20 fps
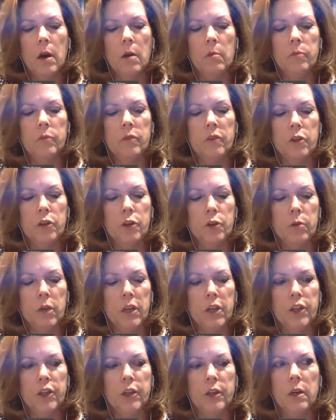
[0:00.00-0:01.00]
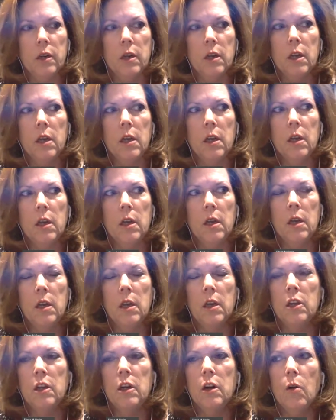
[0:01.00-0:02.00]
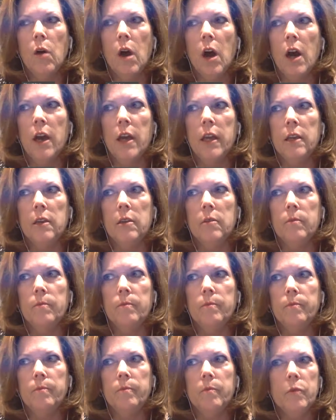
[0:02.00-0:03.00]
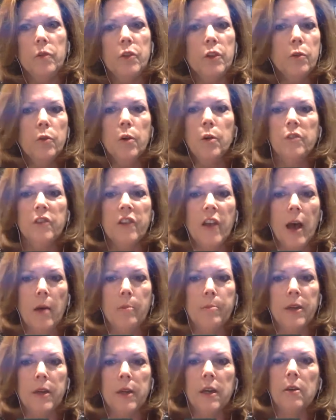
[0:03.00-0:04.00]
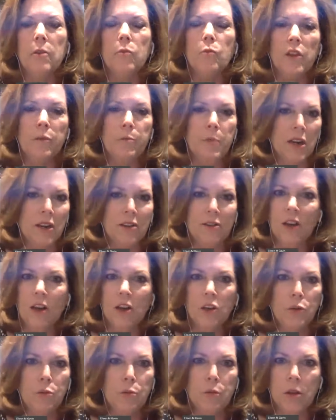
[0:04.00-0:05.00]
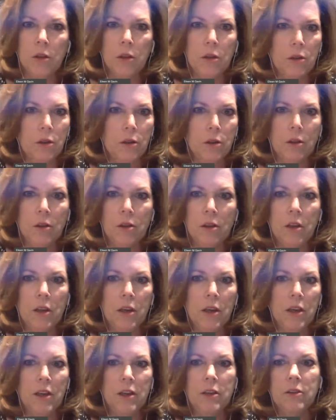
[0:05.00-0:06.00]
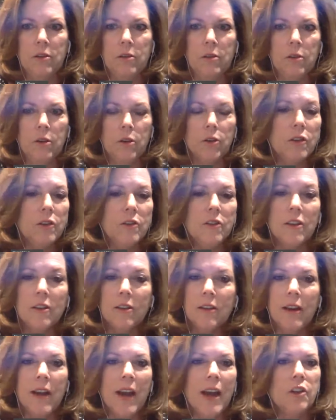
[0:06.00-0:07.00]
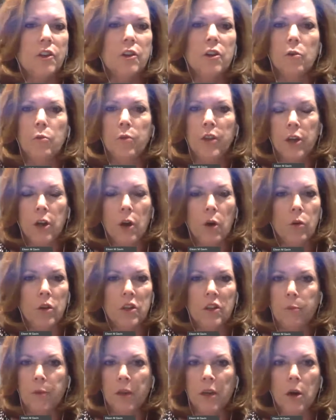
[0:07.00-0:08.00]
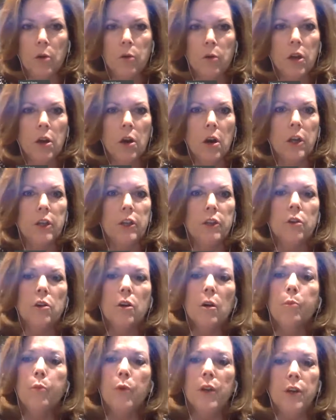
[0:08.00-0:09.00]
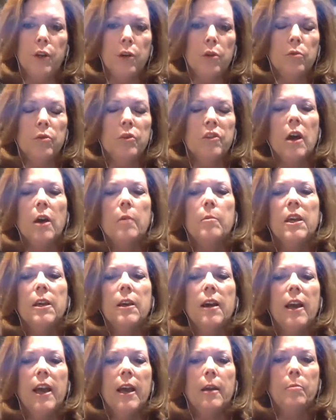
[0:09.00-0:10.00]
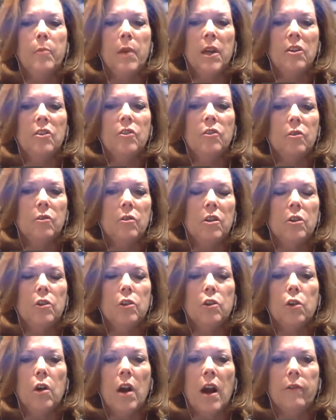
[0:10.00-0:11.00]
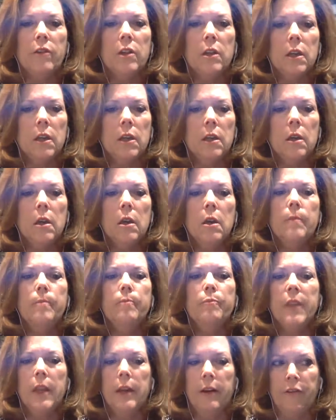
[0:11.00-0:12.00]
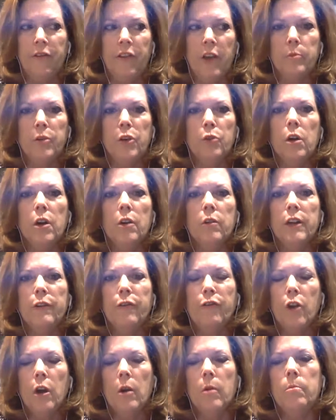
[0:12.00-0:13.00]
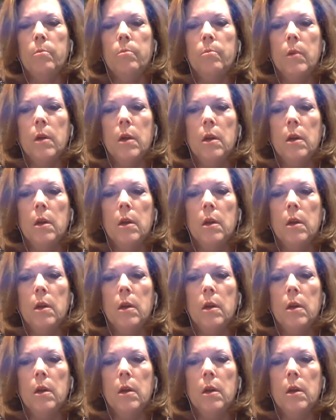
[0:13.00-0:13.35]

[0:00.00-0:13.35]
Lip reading: situation, I knew it was happening. We've been in touch with the Nurses International. We know what's been going on in Europe. We knew it was coming. I had many students traveling in February from